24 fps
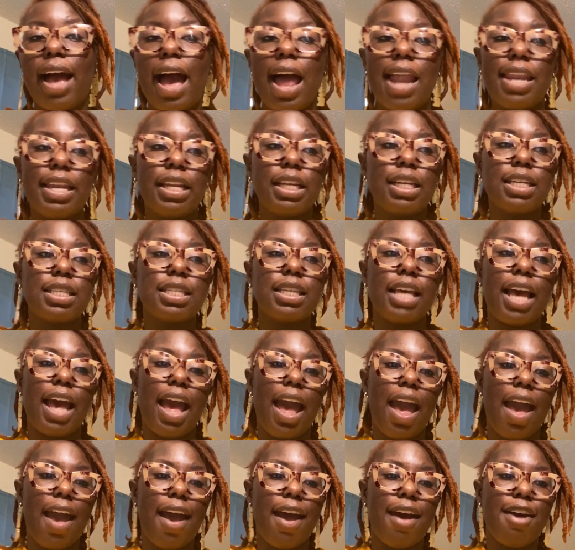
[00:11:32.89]
I needed to
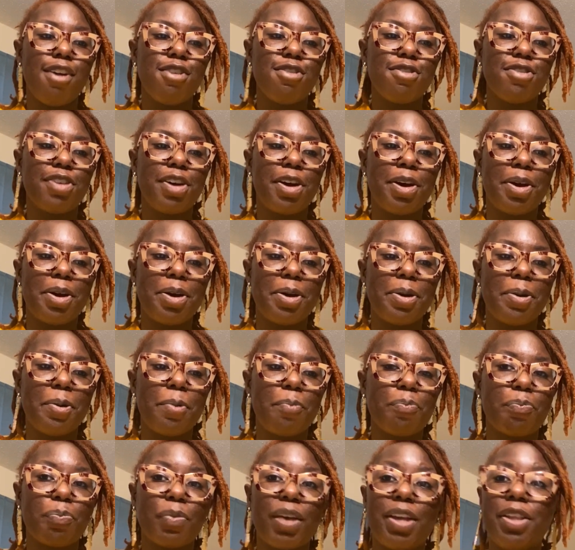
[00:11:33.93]
have
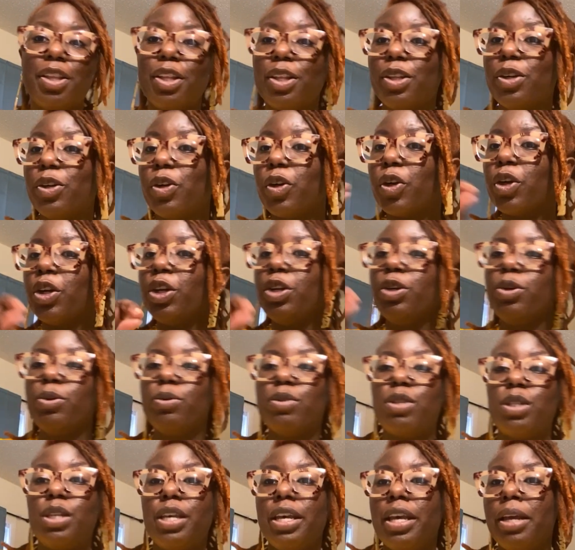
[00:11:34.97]
the little
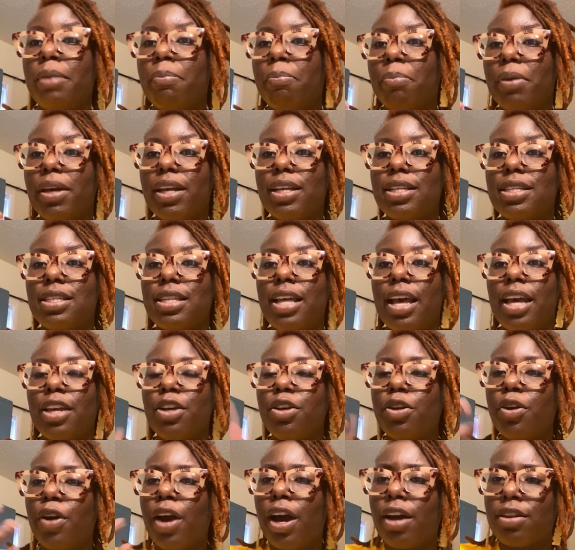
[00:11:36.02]
cute tidbits that,
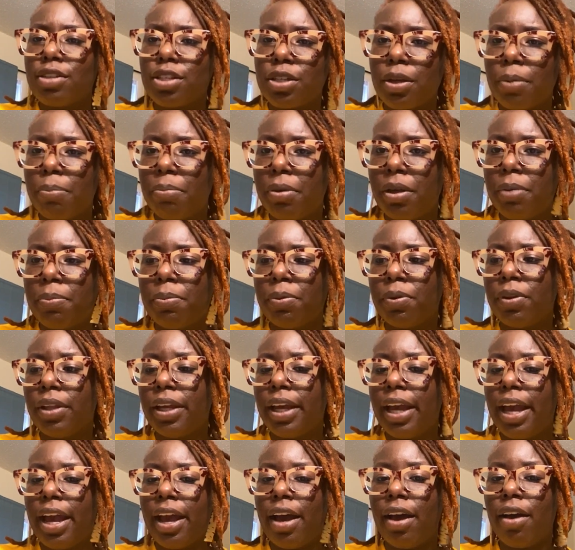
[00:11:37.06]
how some people,
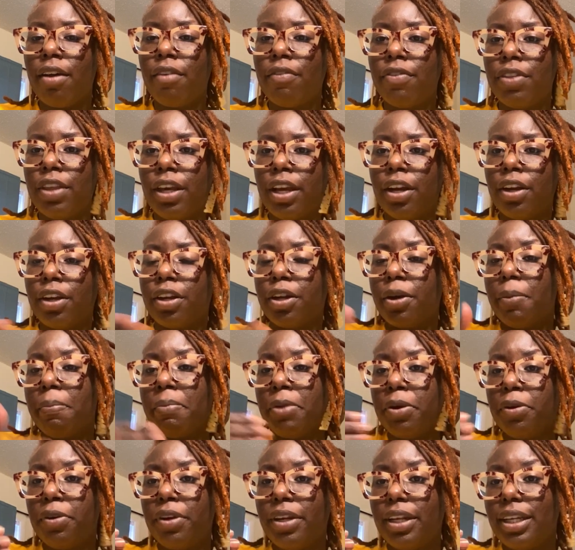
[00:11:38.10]
they have their
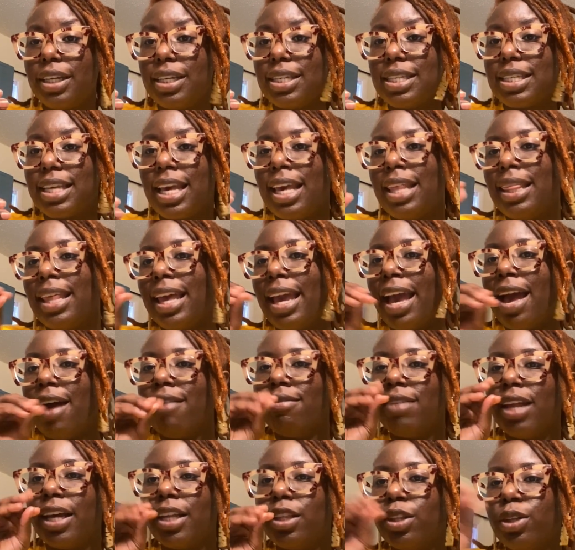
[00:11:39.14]
communities and they
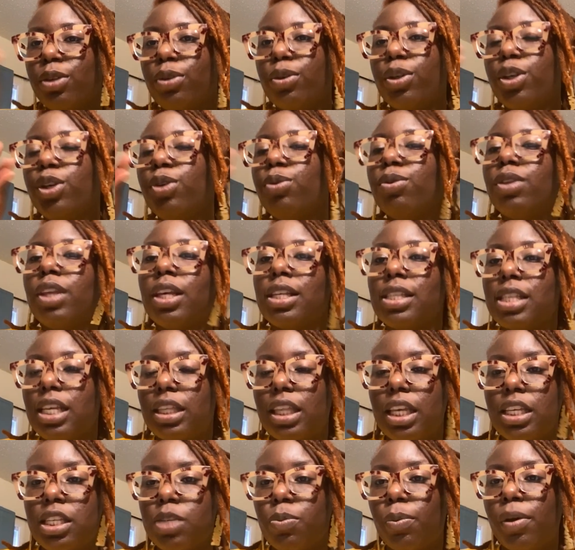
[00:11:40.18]
have like little cute things
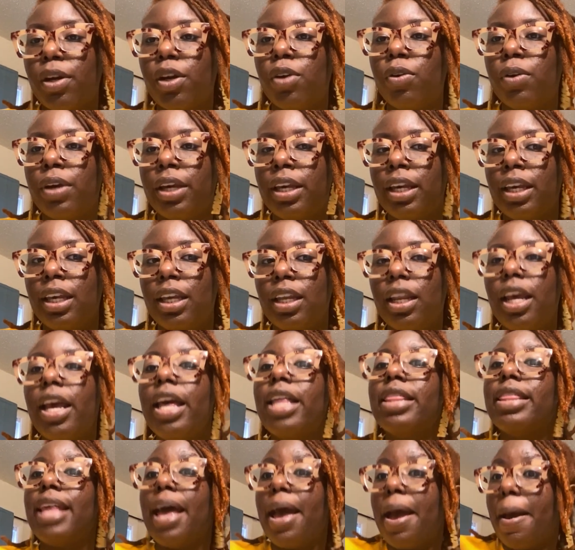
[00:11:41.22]
that they sprinkle in
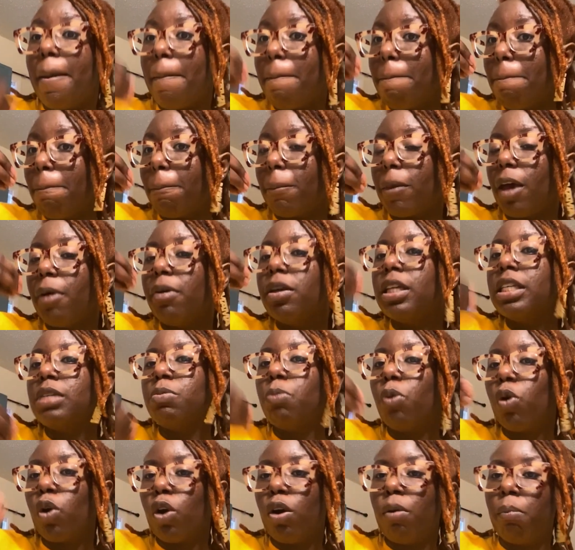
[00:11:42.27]
that is
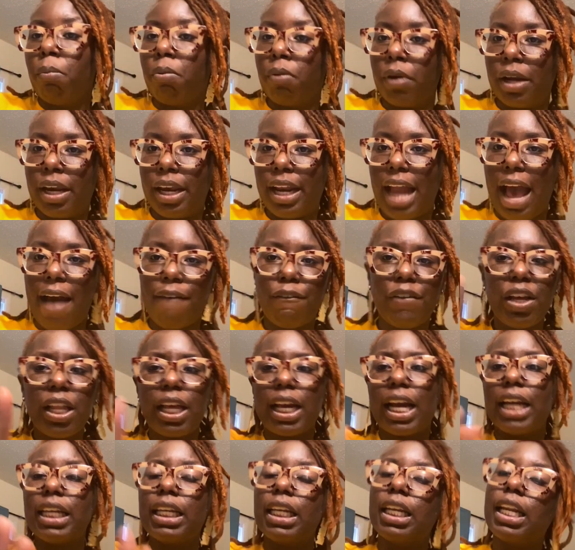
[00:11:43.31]
more on brand. I
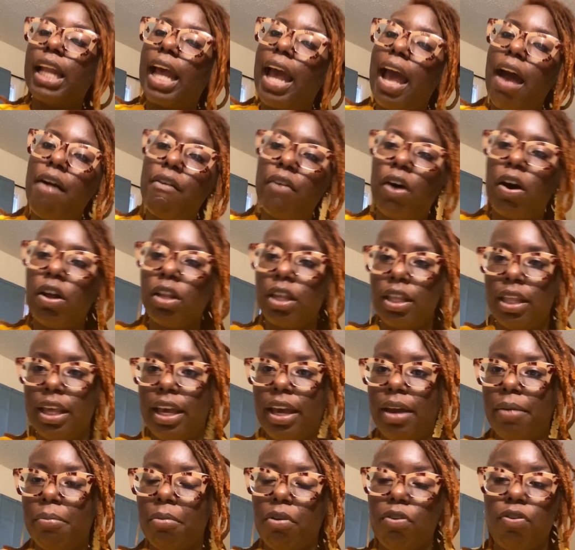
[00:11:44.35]
felt like I needed to have all of
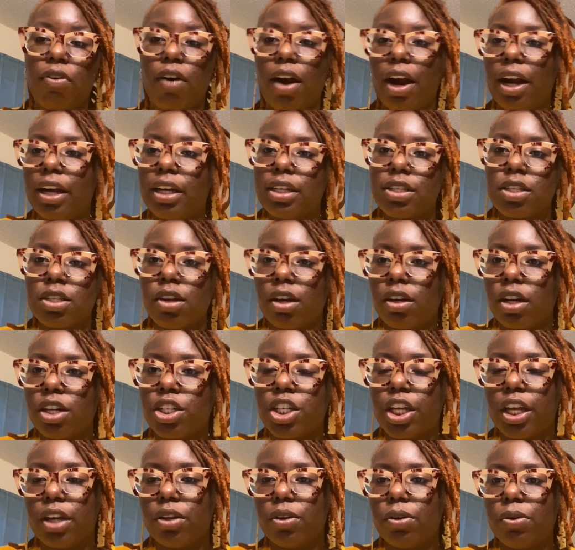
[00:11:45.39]
that before I could start a
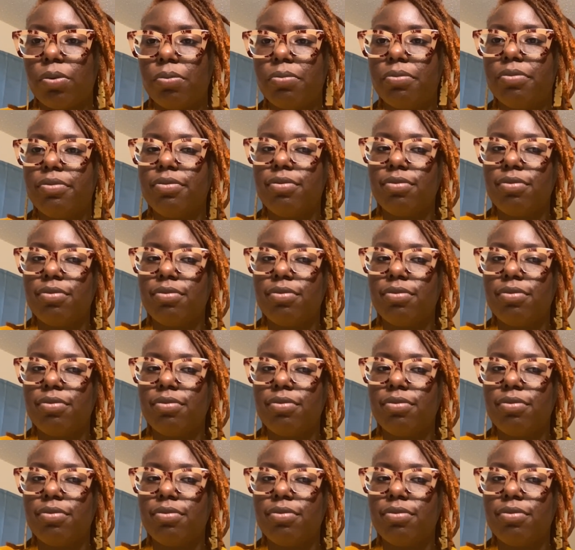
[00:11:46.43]
channel.